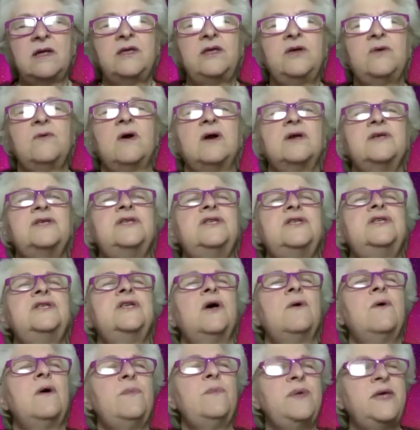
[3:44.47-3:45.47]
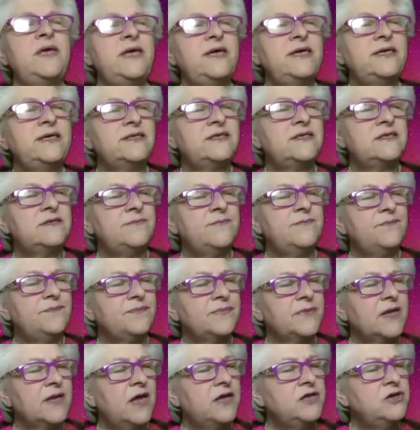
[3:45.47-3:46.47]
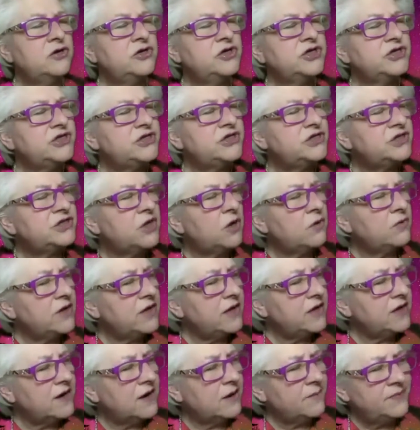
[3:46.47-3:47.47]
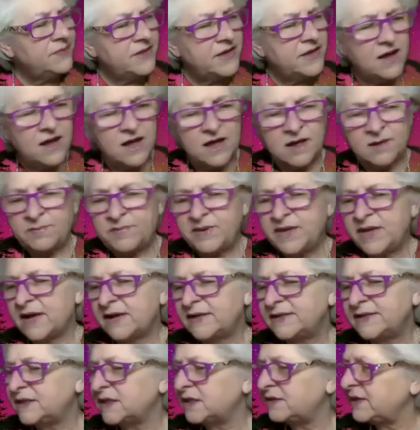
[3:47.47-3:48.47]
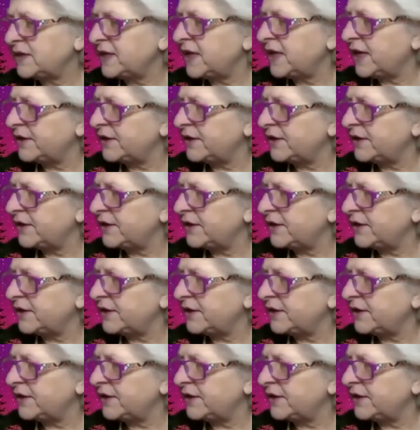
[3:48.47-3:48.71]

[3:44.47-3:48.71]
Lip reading: You are so at peace, and you're just soaking up the ambiance and the